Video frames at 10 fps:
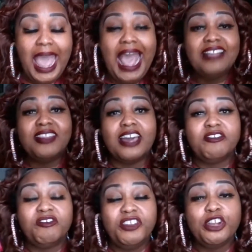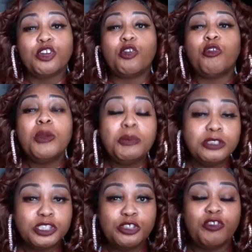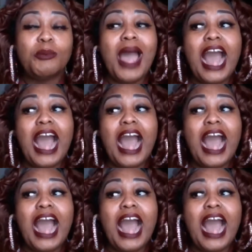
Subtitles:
and that fear cripples you from